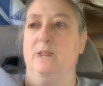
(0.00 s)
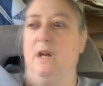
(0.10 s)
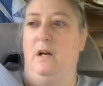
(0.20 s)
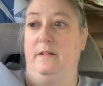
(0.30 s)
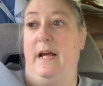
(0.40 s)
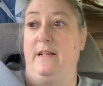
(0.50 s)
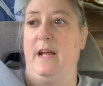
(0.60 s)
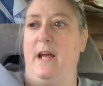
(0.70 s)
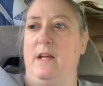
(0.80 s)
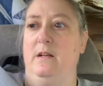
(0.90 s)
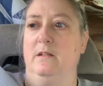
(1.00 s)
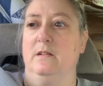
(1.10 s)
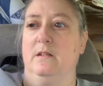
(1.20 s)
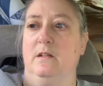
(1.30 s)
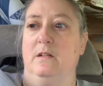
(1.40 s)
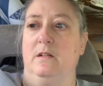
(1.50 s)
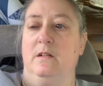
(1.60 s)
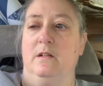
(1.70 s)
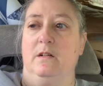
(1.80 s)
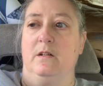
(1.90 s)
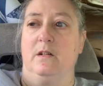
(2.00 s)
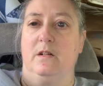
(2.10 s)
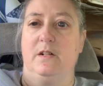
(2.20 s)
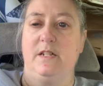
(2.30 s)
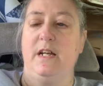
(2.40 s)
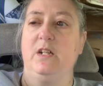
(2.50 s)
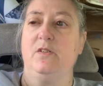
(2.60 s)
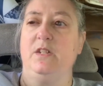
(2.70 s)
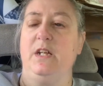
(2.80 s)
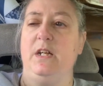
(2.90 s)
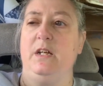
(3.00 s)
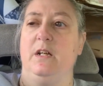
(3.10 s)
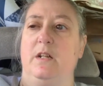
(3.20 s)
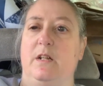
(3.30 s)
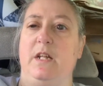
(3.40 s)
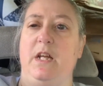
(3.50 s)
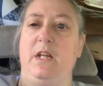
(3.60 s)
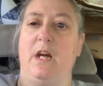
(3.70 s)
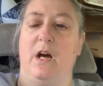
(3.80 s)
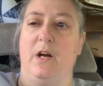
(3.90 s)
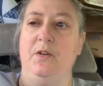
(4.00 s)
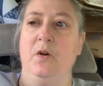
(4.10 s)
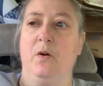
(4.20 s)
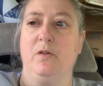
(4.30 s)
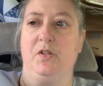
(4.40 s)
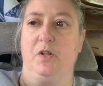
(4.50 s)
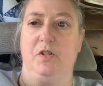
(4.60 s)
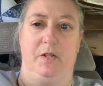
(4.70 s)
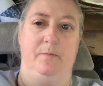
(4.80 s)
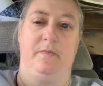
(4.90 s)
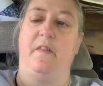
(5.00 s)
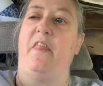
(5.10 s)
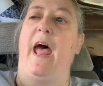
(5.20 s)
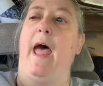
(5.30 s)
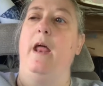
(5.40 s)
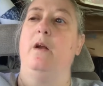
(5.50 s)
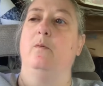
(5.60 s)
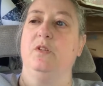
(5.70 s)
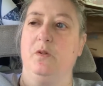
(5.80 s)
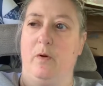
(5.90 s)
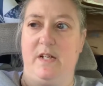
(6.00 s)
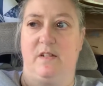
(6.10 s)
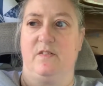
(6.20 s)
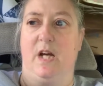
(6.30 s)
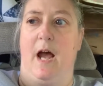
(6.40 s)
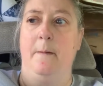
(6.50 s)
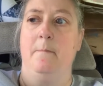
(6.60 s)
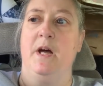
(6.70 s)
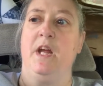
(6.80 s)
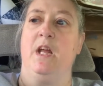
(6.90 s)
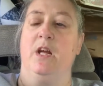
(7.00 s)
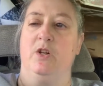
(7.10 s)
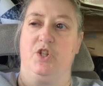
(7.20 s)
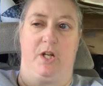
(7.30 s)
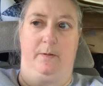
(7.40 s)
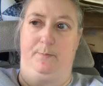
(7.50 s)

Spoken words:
that day, because he had to go see the neurosurgeon. That was a waste of time, money, and energy.